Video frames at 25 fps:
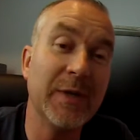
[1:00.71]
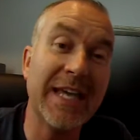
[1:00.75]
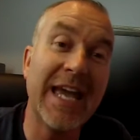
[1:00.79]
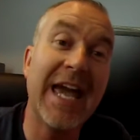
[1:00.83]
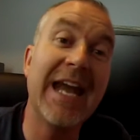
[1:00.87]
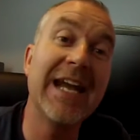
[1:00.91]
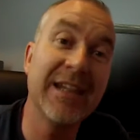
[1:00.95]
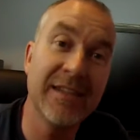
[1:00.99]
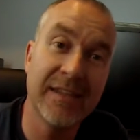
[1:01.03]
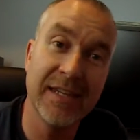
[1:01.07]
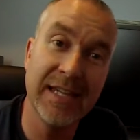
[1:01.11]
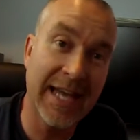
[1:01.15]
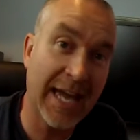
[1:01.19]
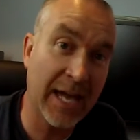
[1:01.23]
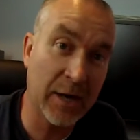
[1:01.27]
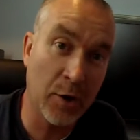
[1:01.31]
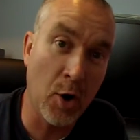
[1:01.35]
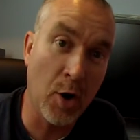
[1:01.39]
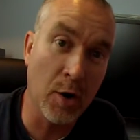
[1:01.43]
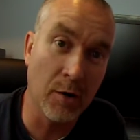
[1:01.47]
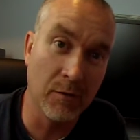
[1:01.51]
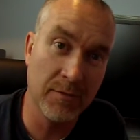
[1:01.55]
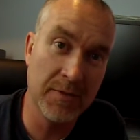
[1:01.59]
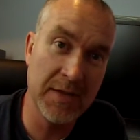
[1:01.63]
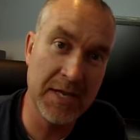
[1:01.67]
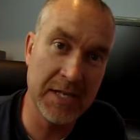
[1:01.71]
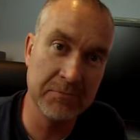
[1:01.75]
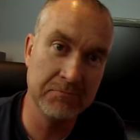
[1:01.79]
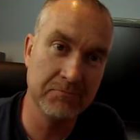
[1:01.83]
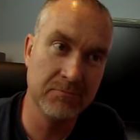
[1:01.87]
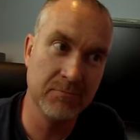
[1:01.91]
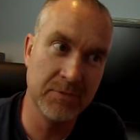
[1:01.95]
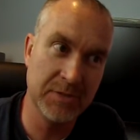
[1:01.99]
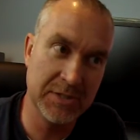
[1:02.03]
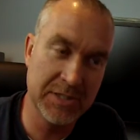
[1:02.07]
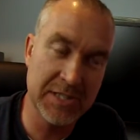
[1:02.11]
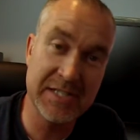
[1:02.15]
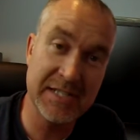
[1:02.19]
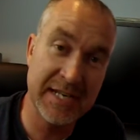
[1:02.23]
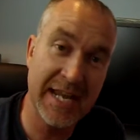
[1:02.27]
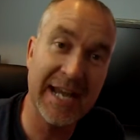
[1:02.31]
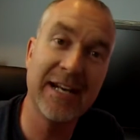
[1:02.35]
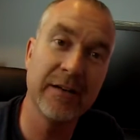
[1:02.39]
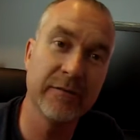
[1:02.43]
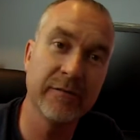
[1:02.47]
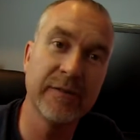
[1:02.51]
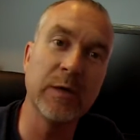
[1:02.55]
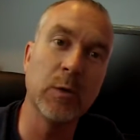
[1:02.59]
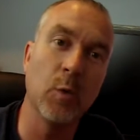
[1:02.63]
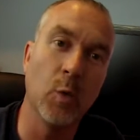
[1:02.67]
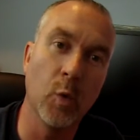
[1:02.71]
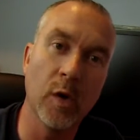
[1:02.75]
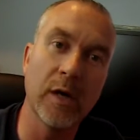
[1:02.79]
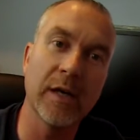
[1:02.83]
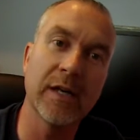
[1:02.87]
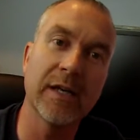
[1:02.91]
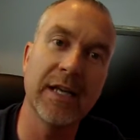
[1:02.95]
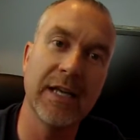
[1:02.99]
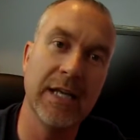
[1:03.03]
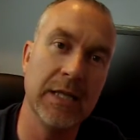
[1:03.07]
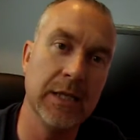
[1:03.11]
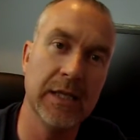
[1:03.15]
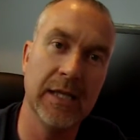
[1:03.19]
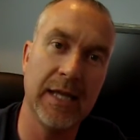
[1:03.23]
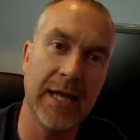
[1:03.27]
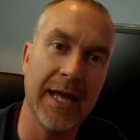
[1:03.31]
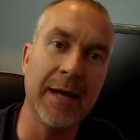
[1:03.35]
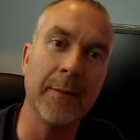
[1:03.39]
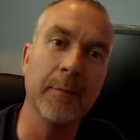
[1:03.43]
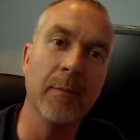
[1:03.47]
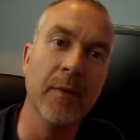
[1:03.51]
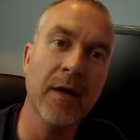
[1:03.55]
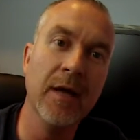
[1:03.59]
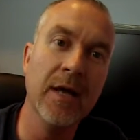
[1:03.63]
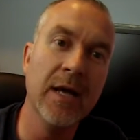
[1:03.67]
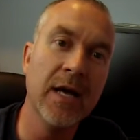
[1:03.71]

anything at all. They just natively work in the game,